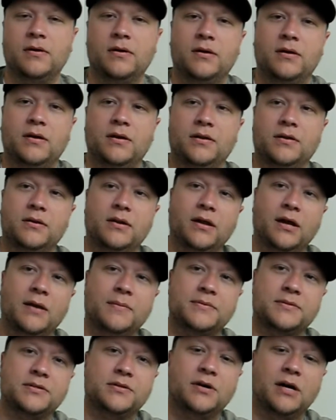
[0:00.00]
it
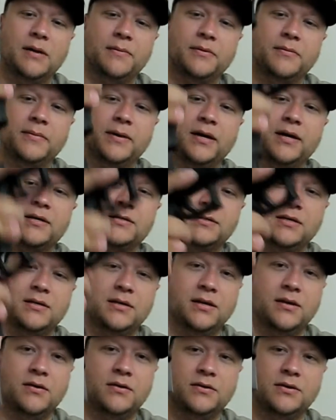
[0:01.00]
helps drop the
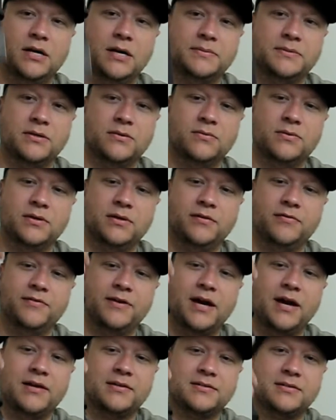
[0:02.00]
magazine. It drops it really
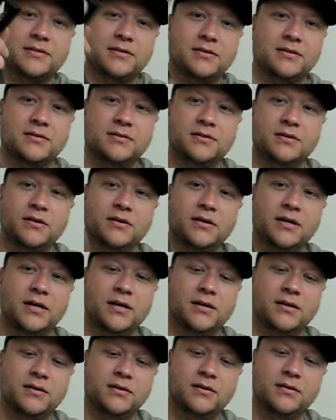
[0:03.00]
fast, so you're
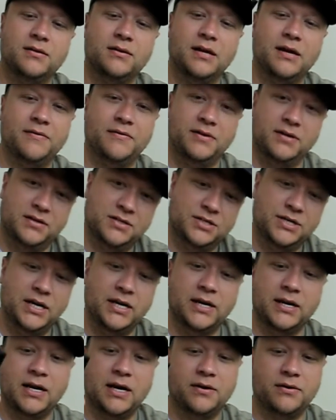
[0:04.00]
not having to
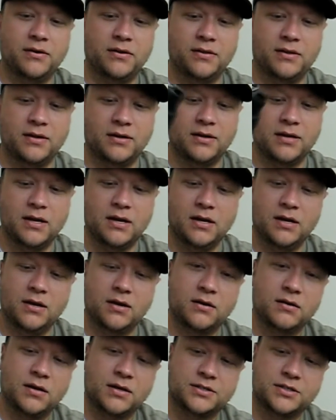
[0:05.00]
shake it out or anything.
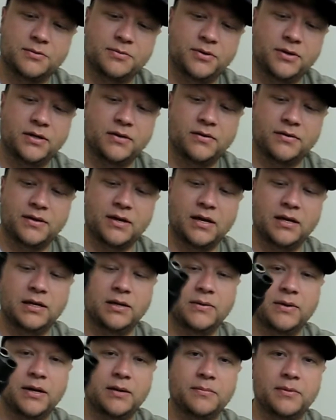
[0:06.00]
Glocks are pretty good with that
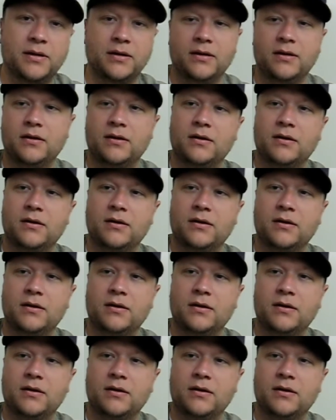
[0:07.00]
anyway, but